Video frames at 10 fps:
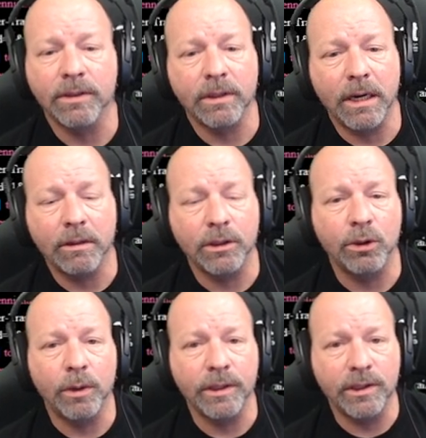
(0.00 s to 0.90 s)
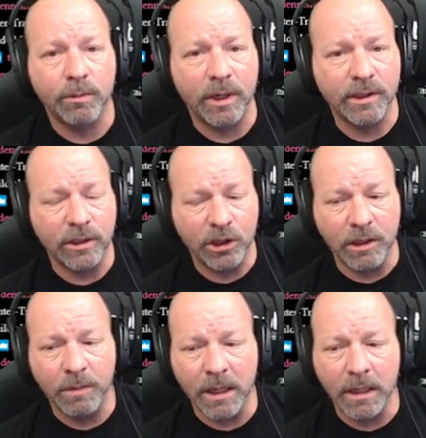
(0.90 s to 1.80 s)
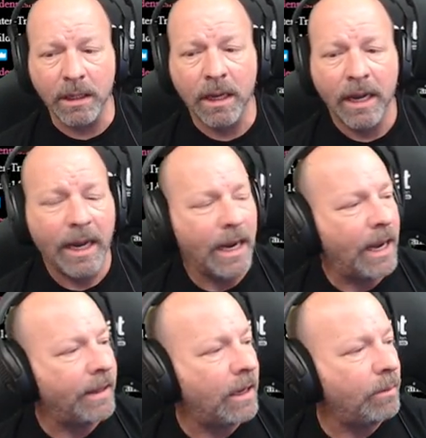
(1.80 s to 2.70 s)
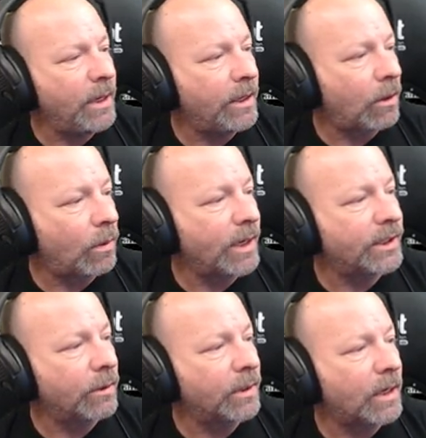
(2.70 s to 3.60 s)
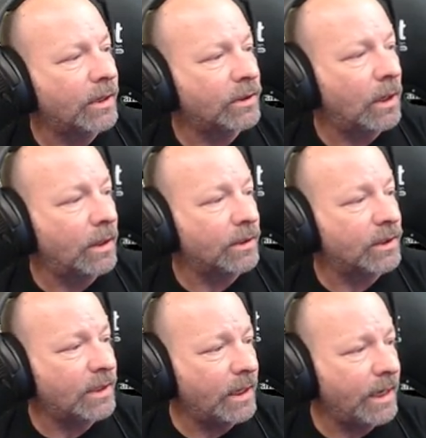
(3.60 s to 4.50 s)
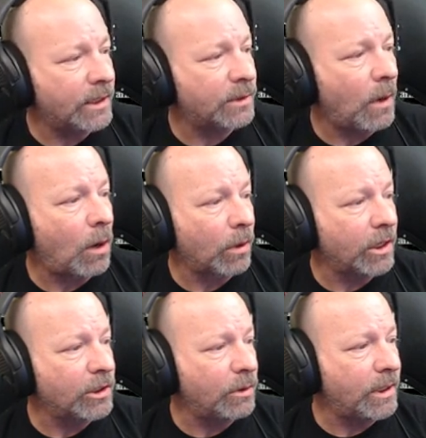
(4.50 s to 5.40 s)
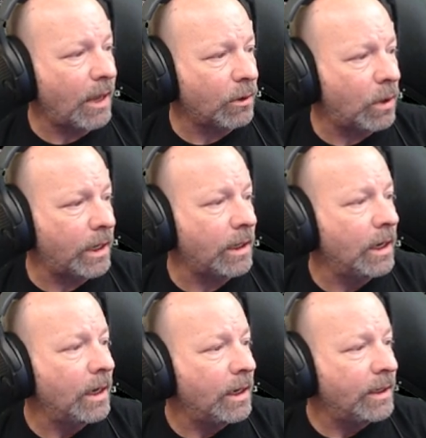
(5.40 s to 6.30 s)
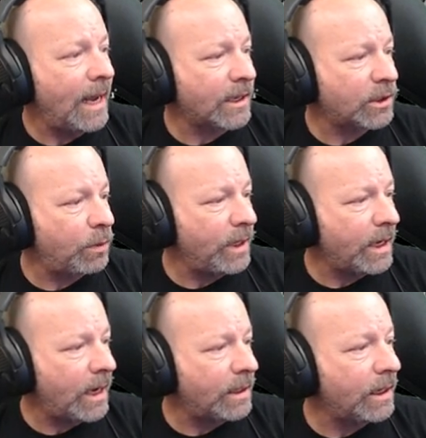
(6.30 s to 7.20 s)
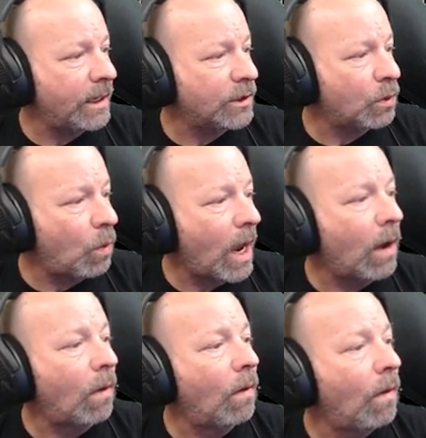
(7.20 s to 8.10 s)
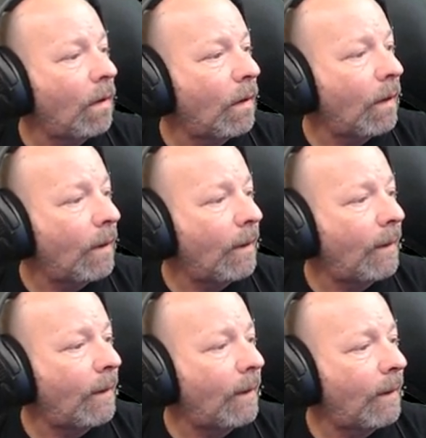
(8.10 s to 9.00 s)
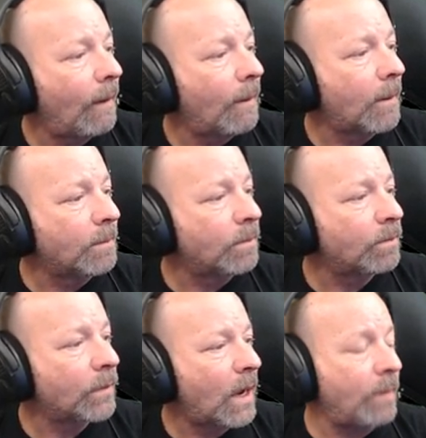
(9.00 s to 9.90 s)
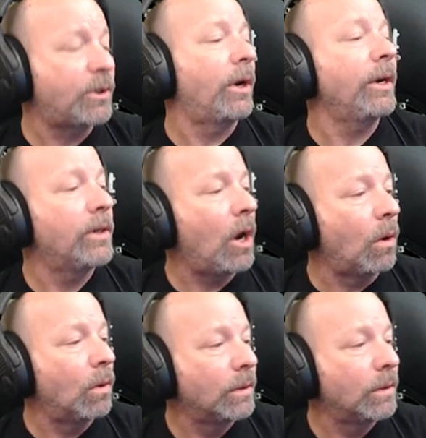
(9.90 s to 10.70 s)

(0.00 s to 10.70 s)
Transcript: on how to join Sim Racing GP and then be there racing with us on Sunday at Spa. We're going to do another one next weekend as well. Um, I'm sorry, no.